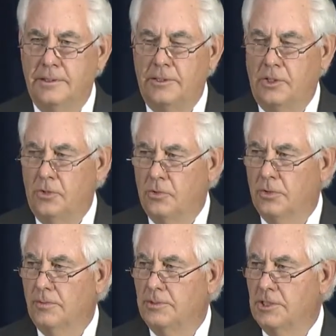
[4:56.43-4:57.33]
You
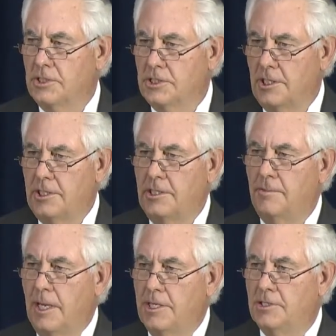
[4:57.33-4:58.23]
will
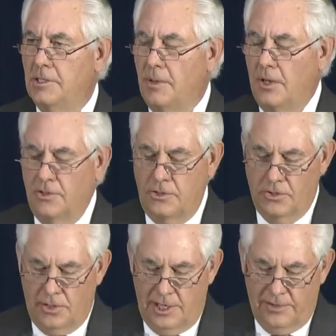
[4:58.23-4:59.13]
succeed based upon
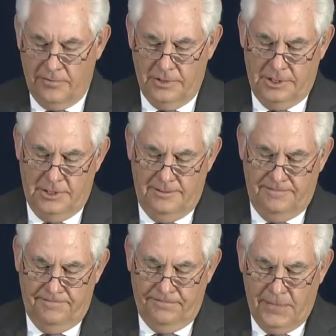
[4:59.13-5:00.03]
your efforts.
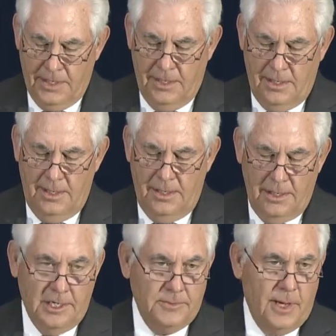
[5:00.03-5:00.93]

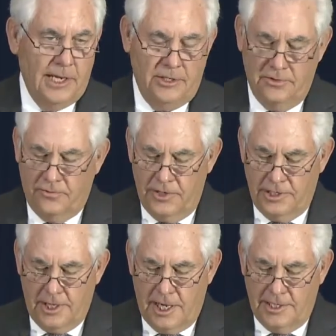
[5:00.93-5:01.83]
As my good
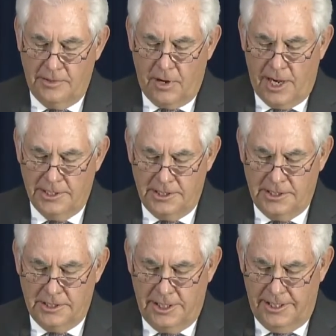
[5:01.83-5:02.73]
friend Condi Rice
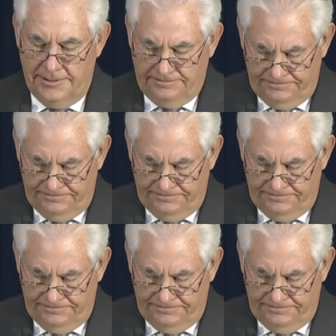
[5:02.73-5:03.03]
has said,